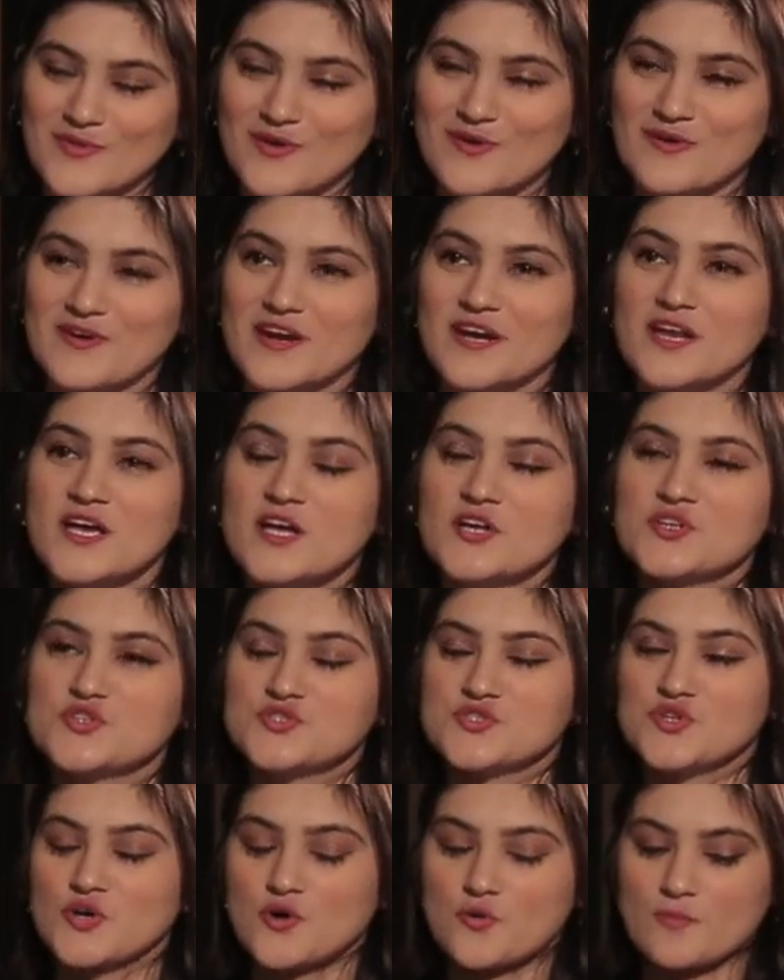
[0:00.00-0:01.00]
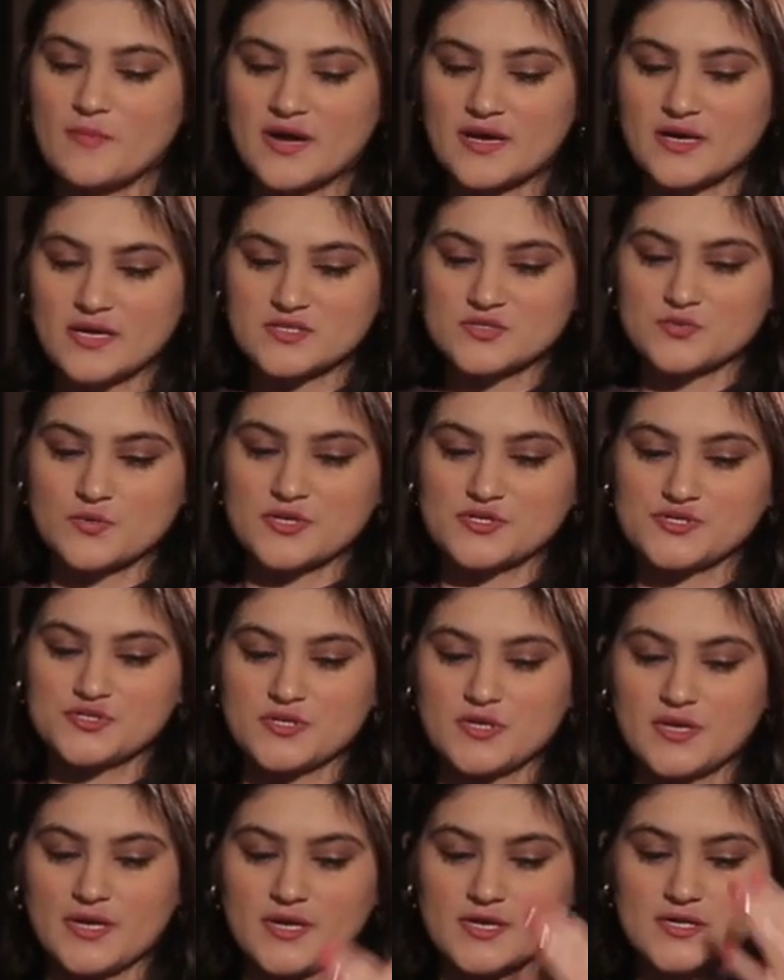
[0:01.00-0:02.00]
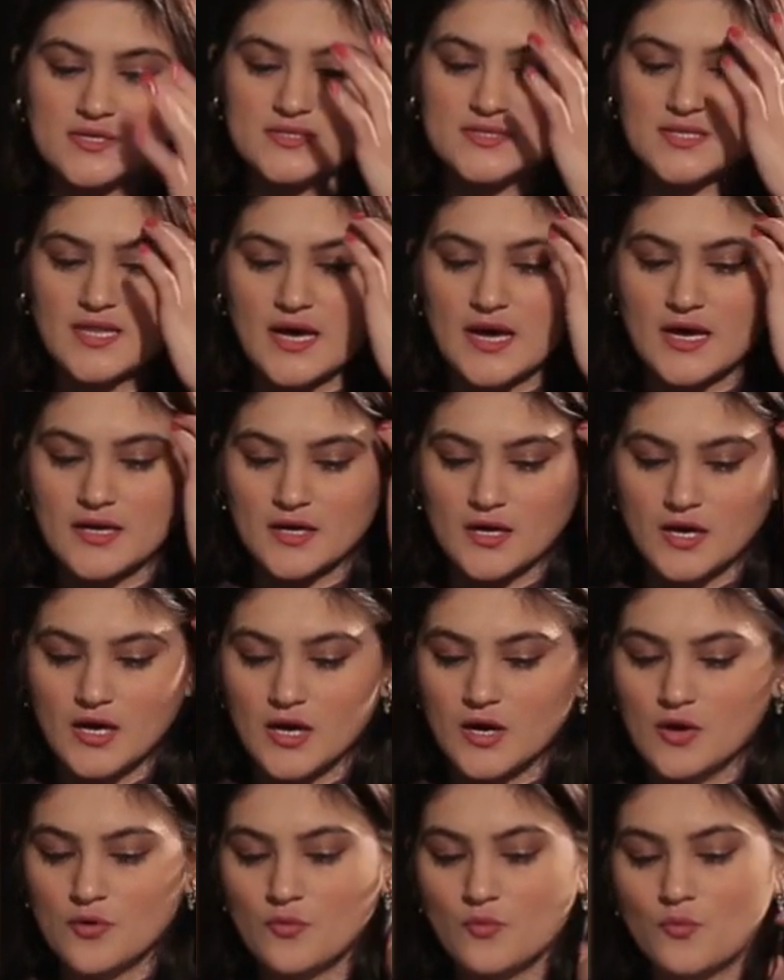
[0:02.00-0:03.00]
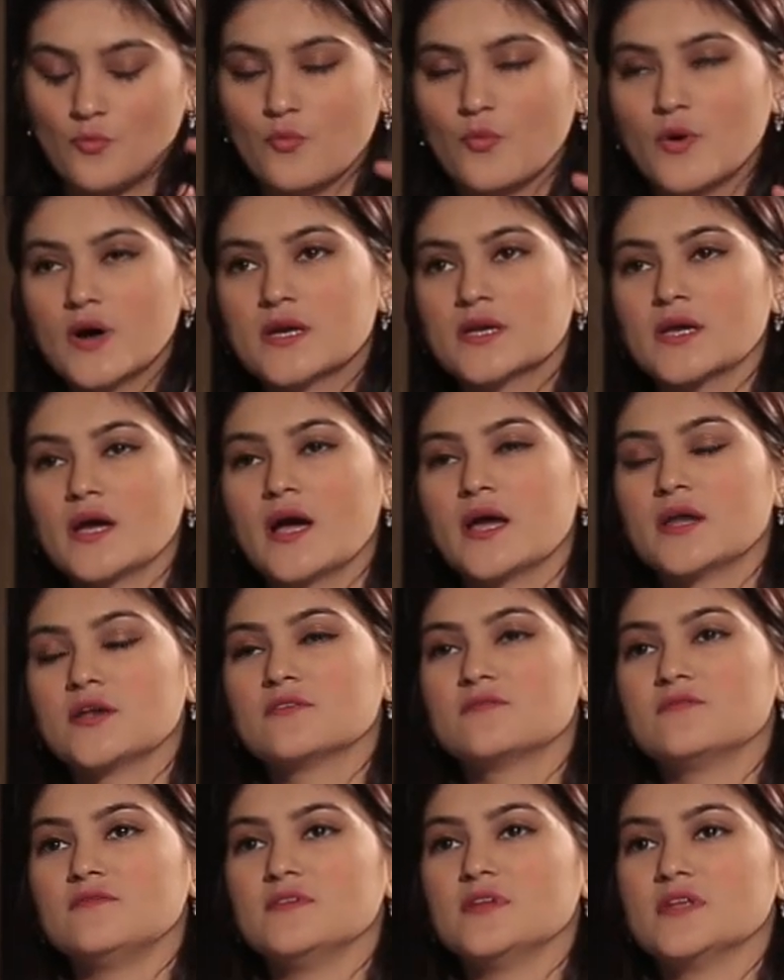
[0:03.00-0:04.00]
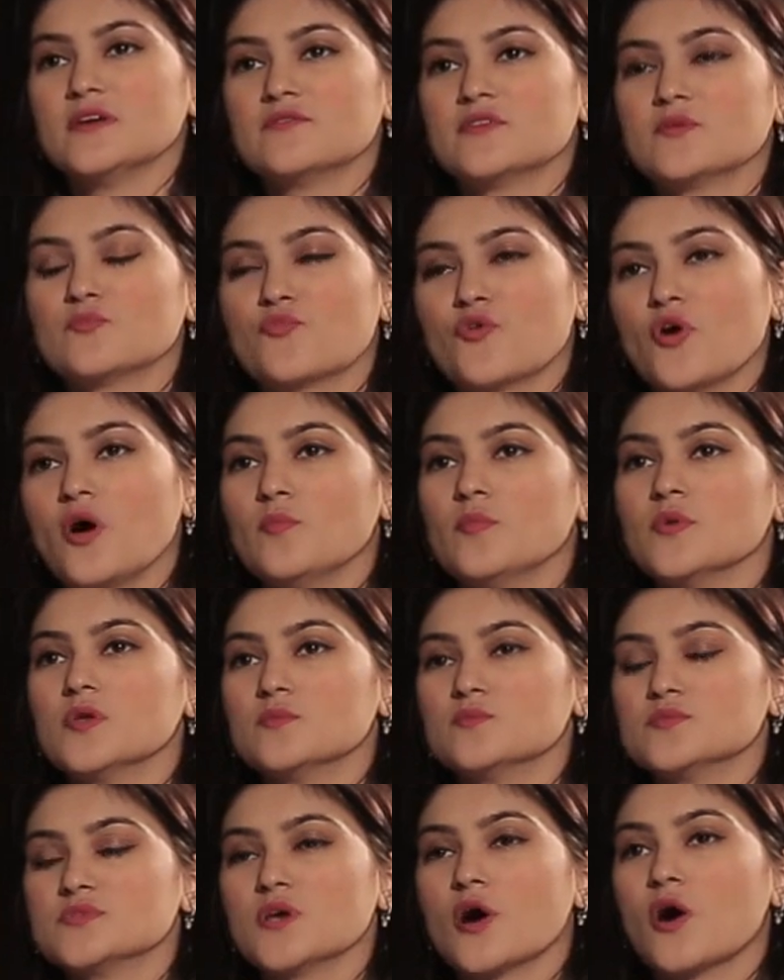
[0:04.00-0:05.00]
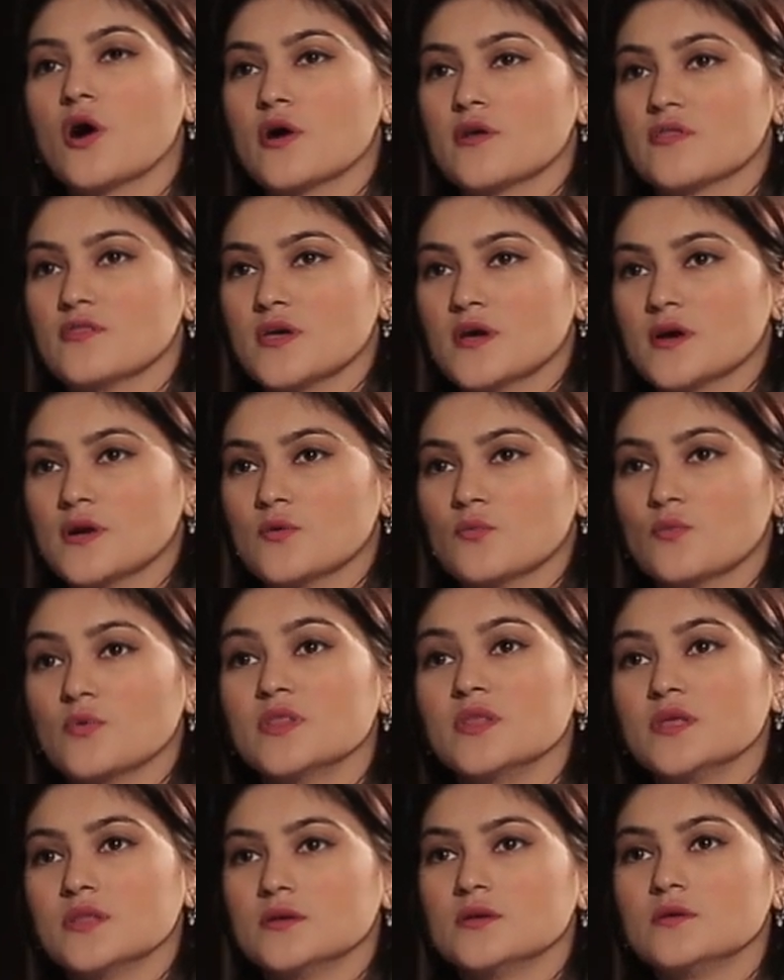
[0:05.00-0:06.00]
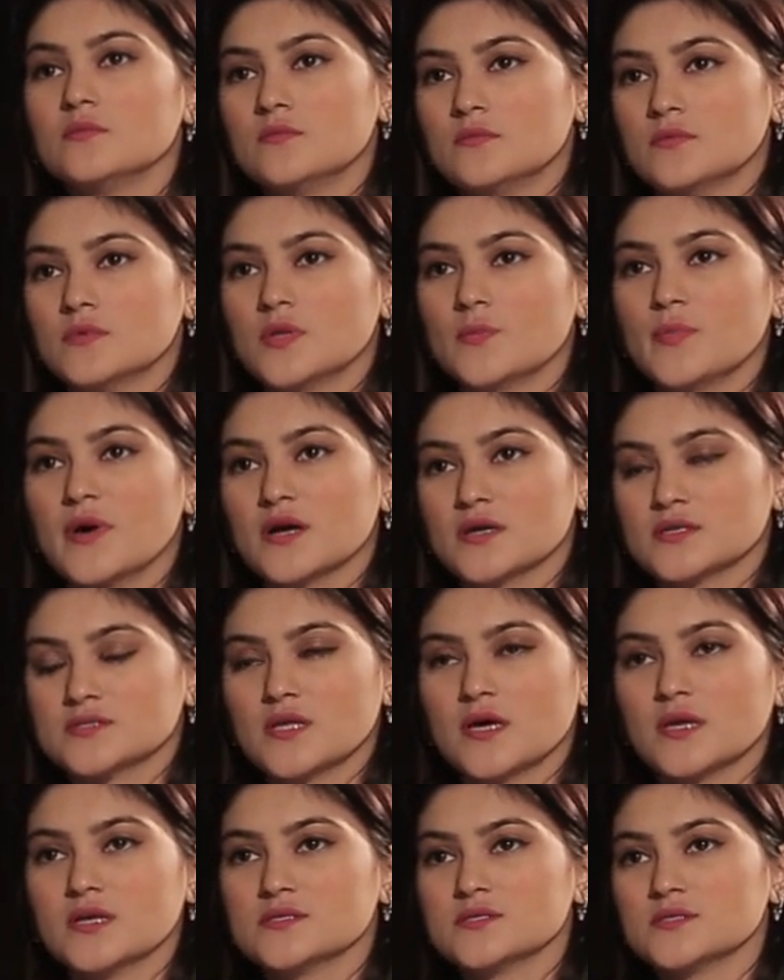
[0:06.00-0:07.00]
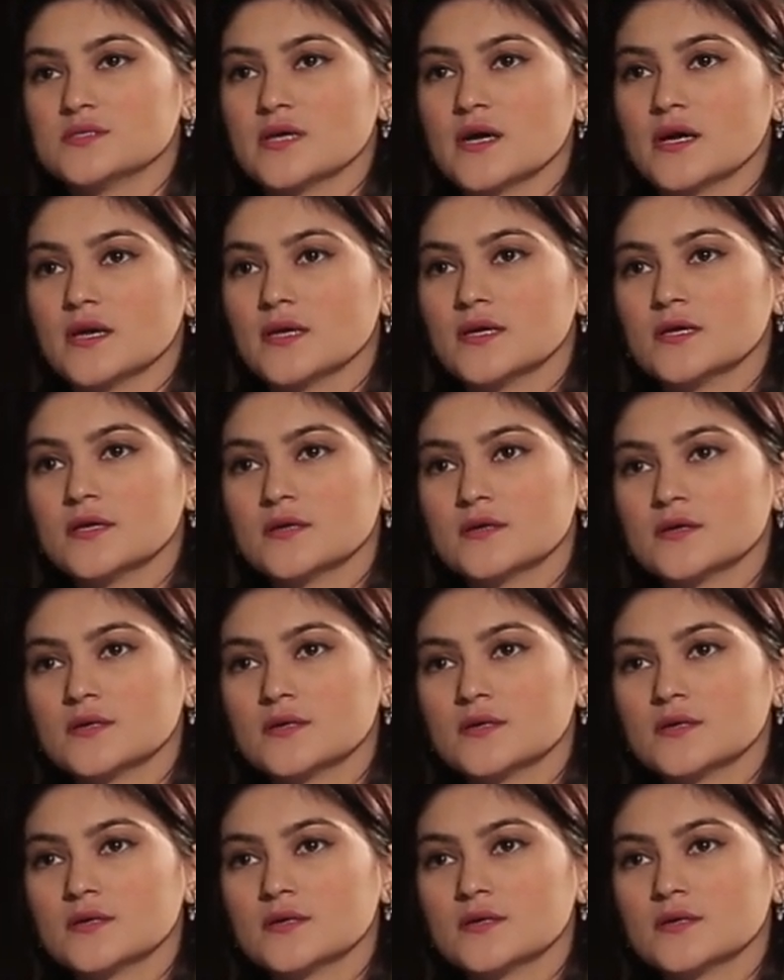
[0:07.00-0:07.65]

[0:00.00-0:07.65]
All right, so my next question is that what kind of liver problems are there within the Pakistani society?